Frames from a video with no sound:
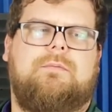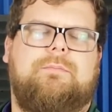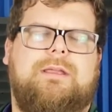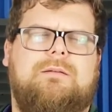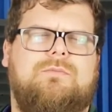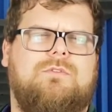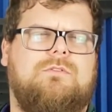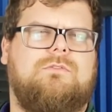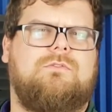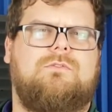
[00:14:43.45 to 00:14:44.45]
being
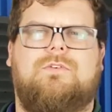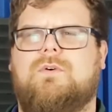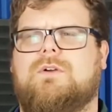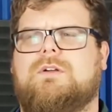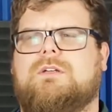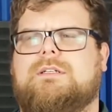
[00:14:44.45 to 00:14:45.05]
more vulgar